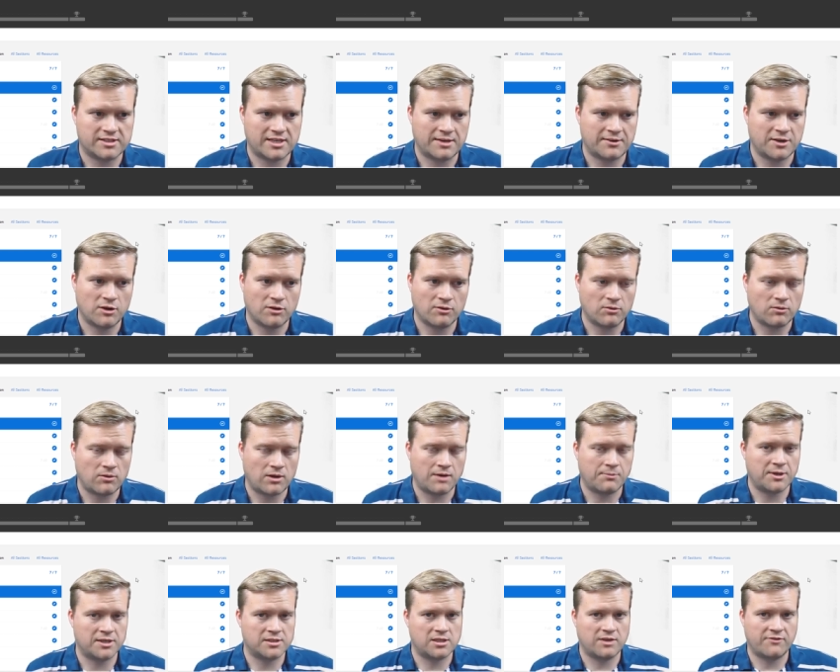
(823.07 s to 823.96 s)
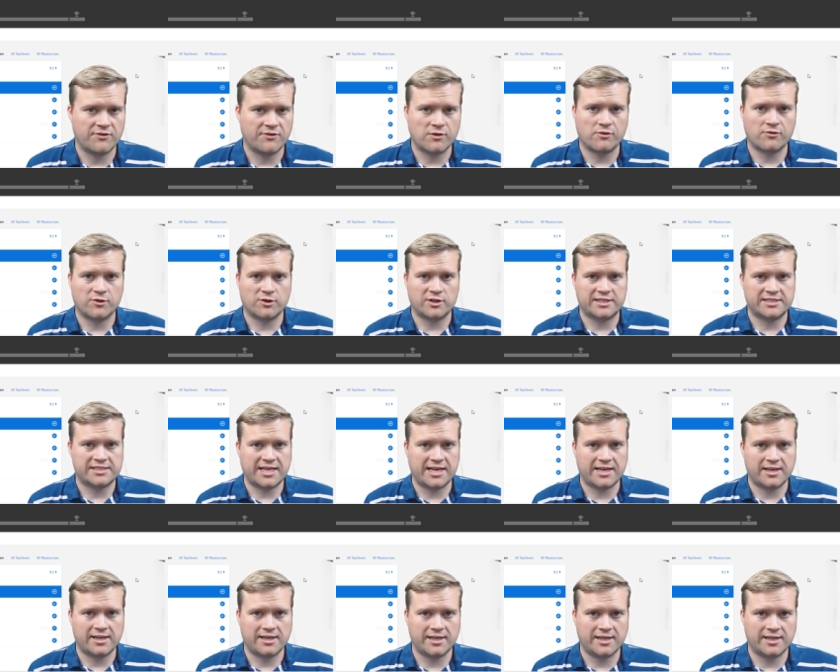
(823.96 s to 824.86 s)
I know a bunch of you have already
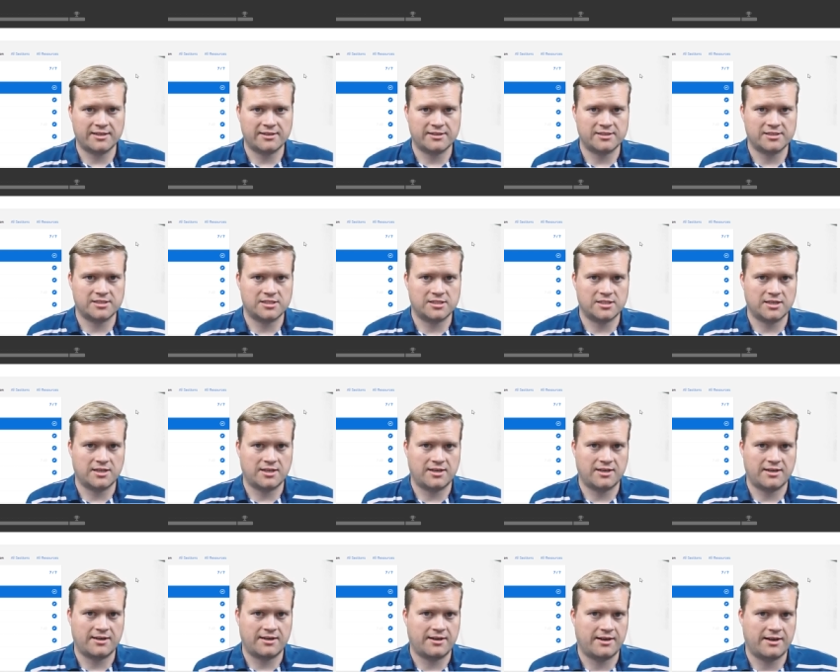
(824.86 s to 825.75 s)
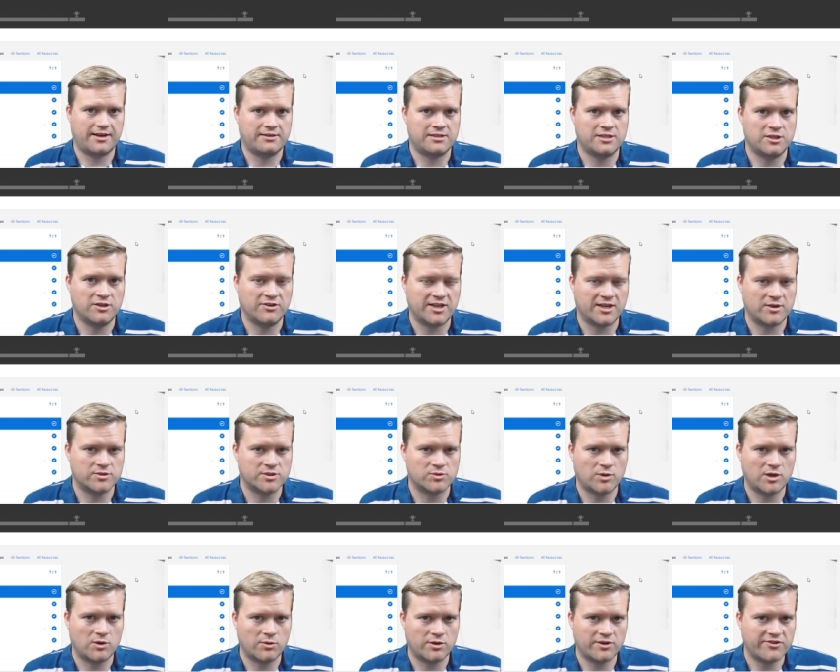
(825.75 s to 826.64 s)
taken it. Uh, did you think it was
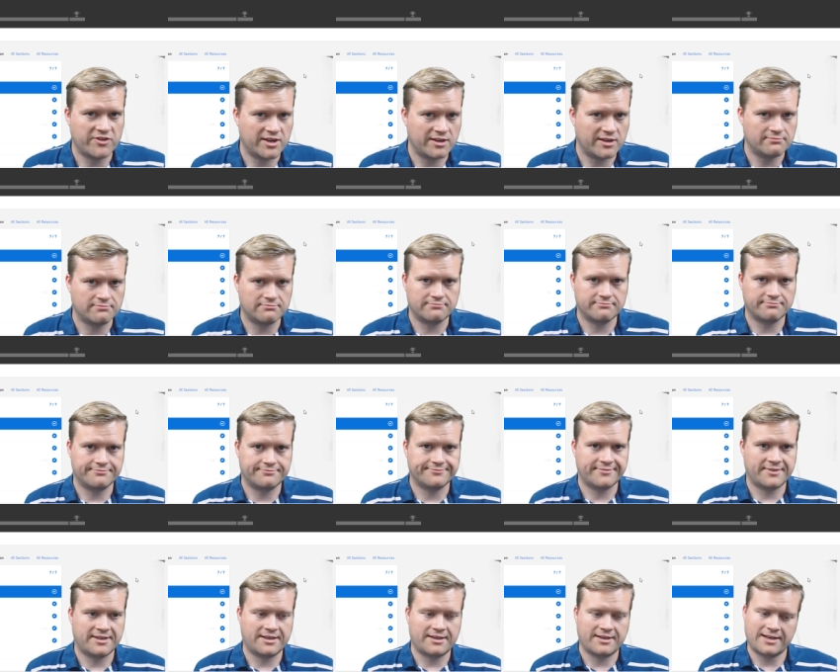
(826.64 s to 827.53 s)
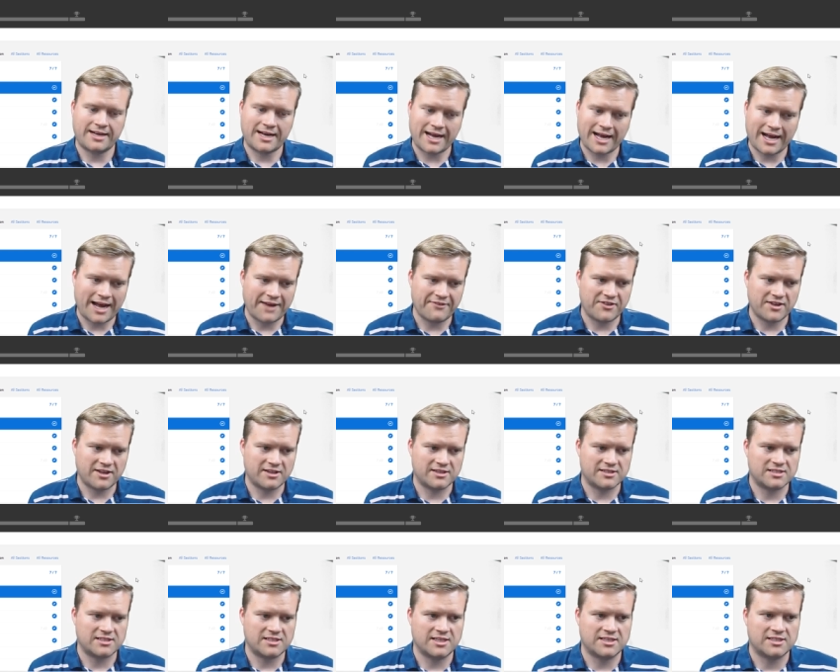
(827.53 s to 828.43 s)
well worth it? I think
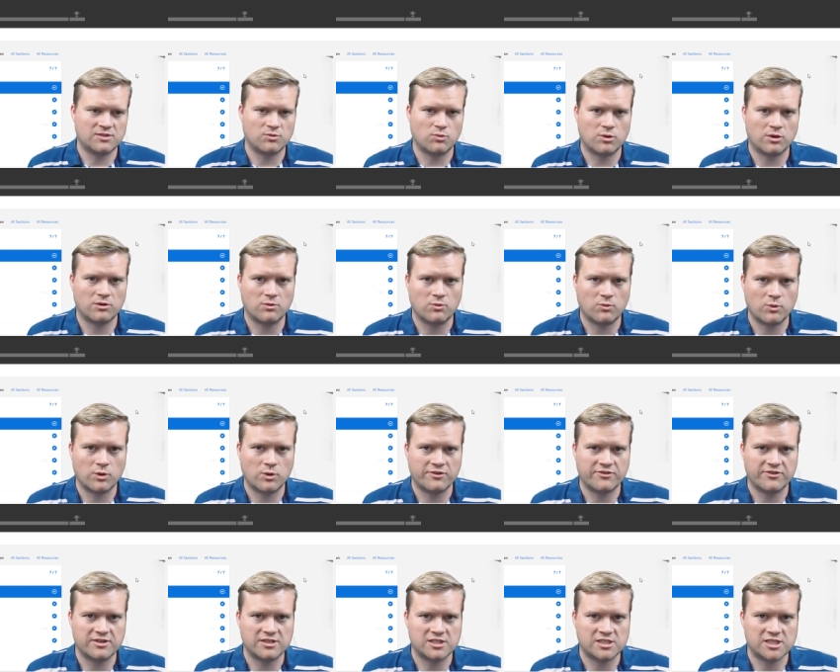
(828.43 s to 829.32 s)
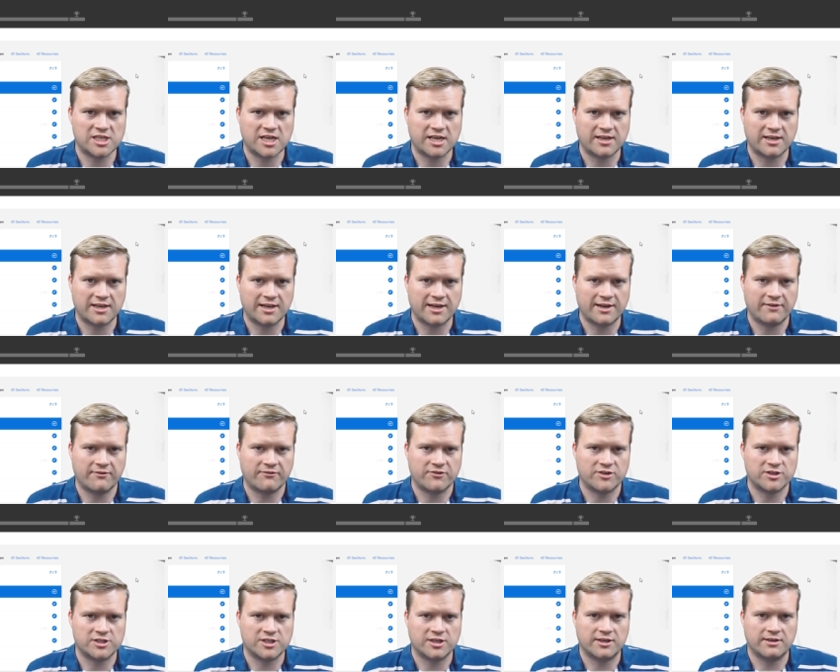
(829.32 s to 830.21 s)
it's it's wor- worth checking out
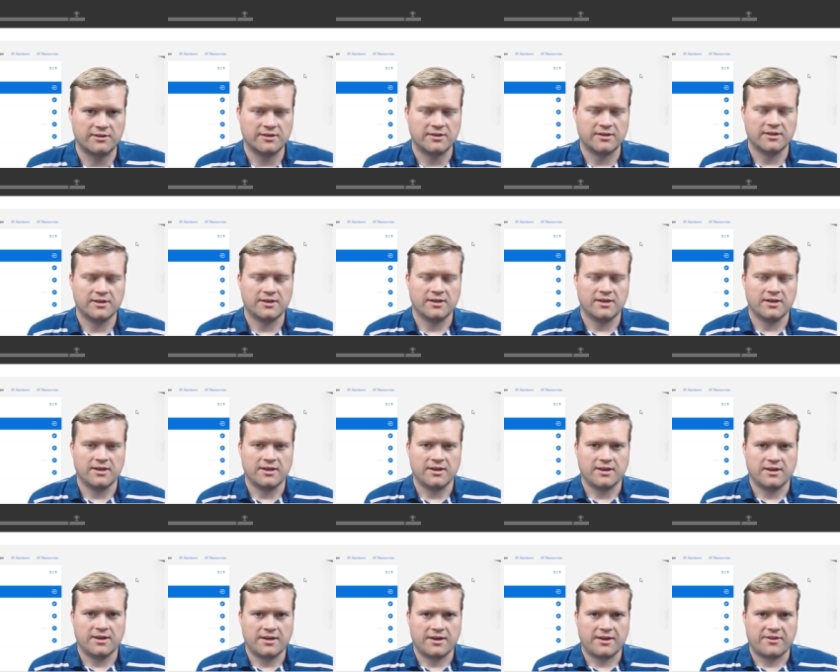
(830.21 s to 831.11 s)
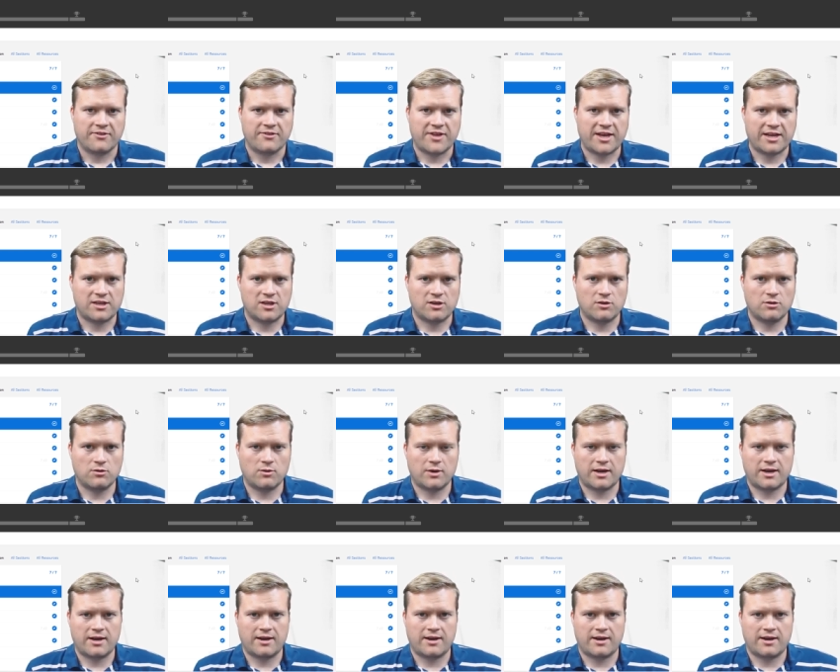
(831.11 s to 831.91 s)
for sure. Thank you.